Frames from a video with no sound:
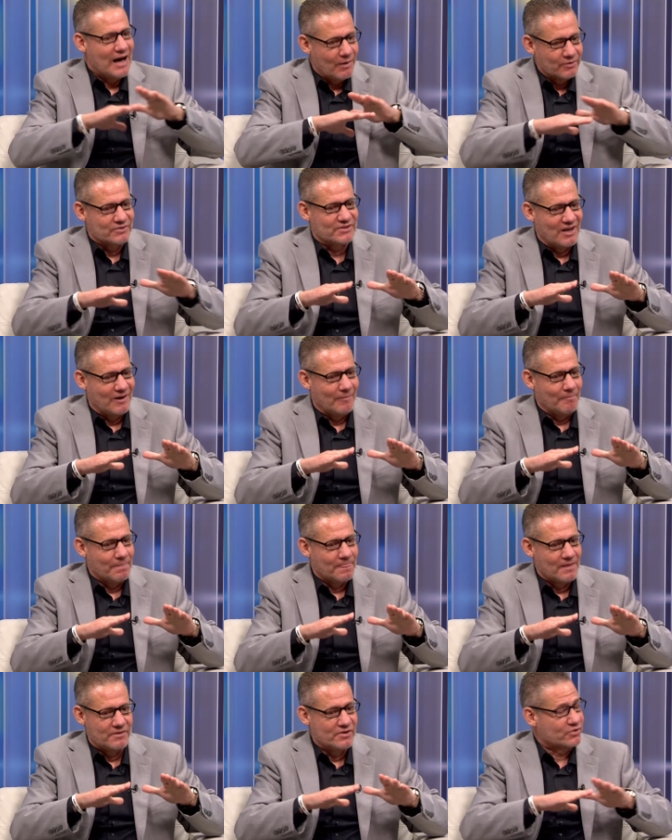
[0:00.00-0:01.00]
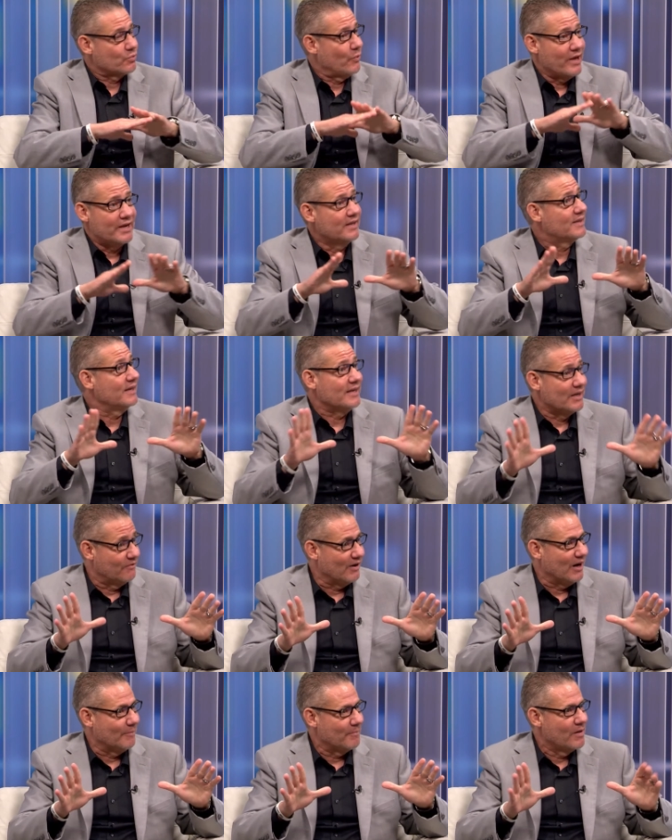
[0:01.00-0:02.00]
I was um, just ready to
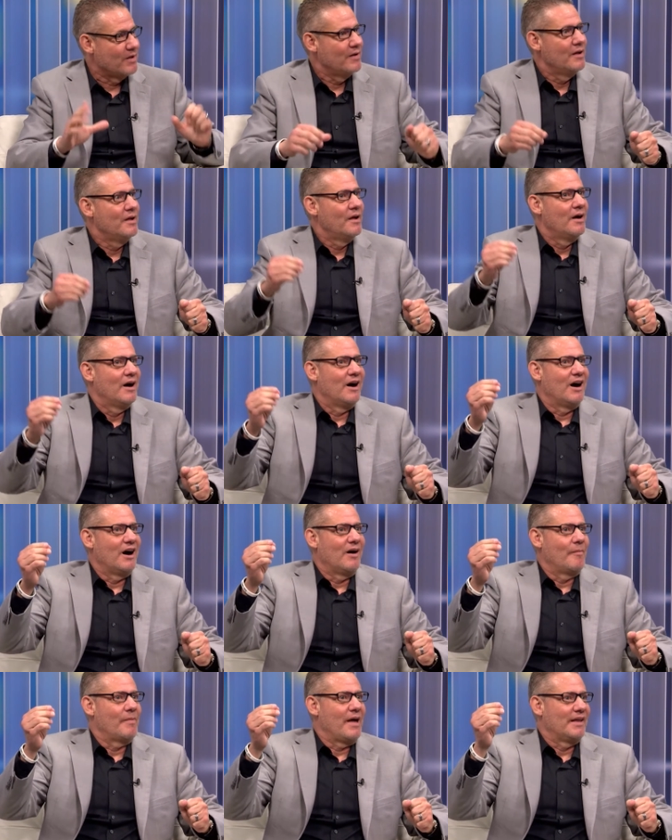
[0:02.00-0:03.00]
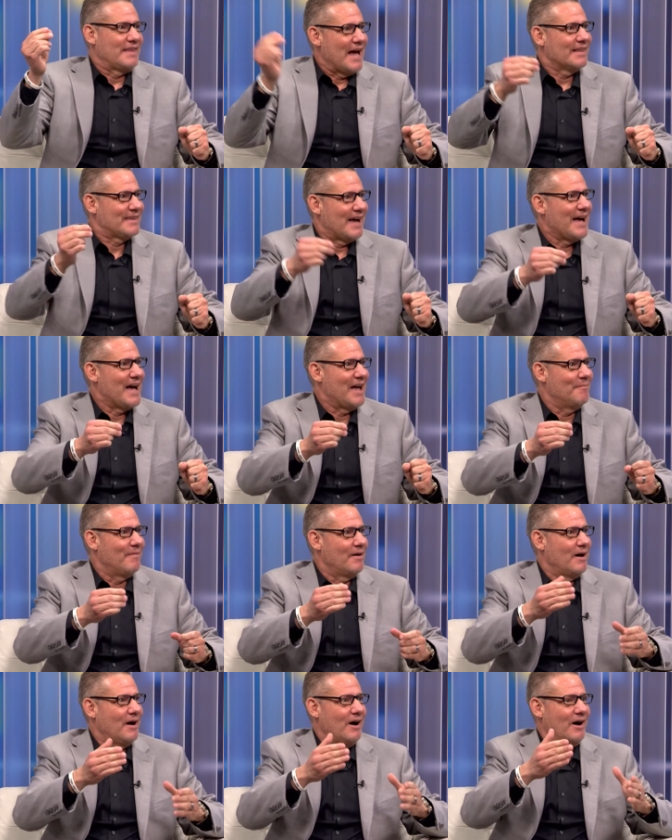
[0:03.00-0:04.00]
give up. at that
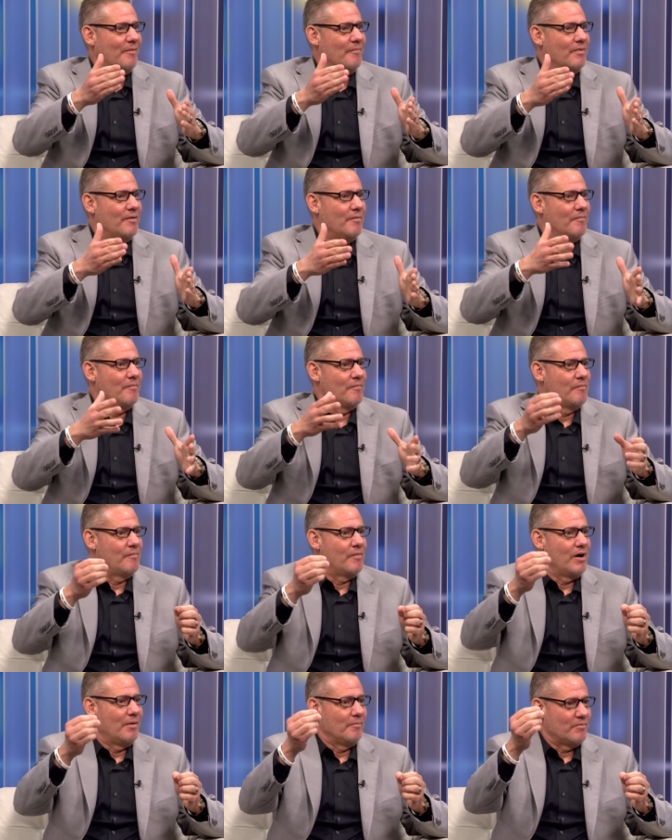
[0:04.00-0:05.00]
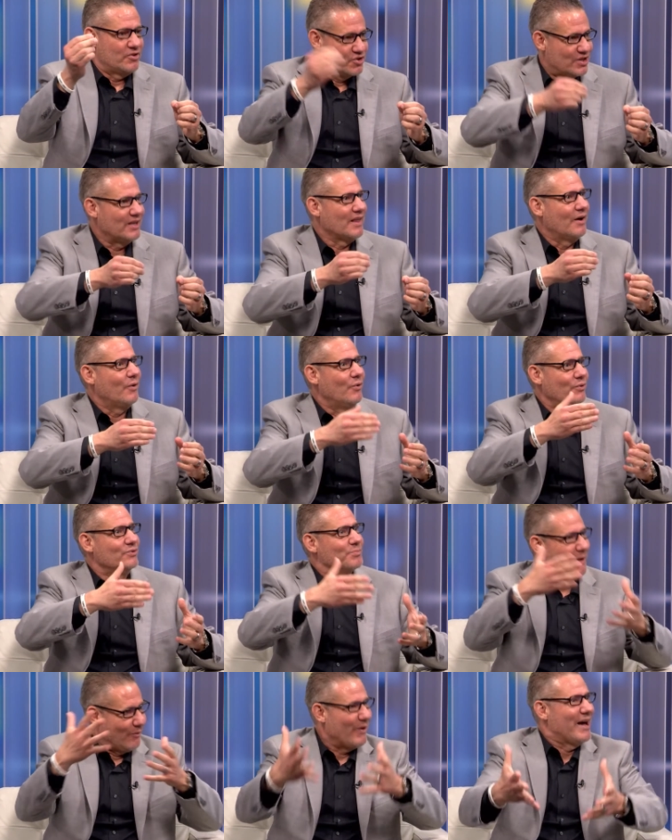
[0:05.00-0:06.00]
time, Sheila,
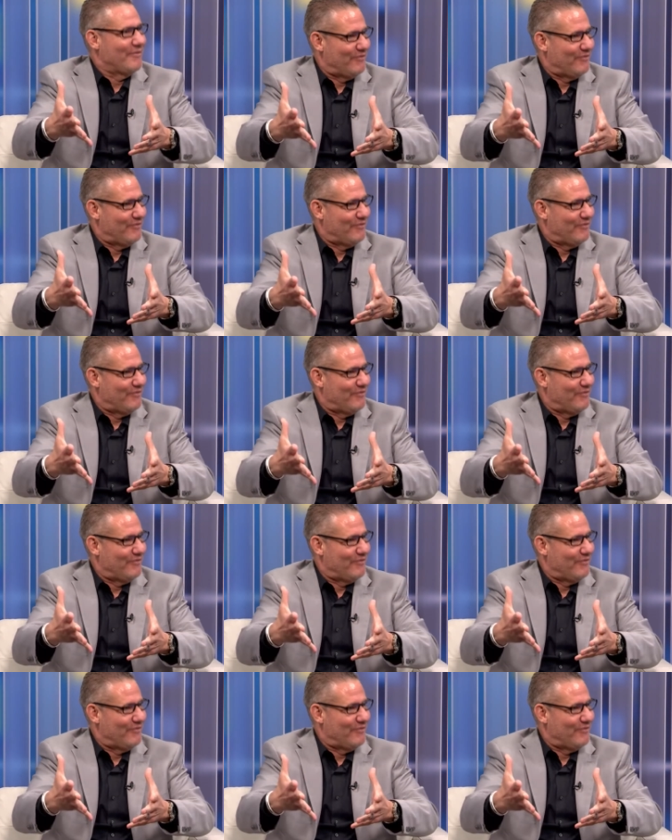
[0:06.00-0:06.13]
who's my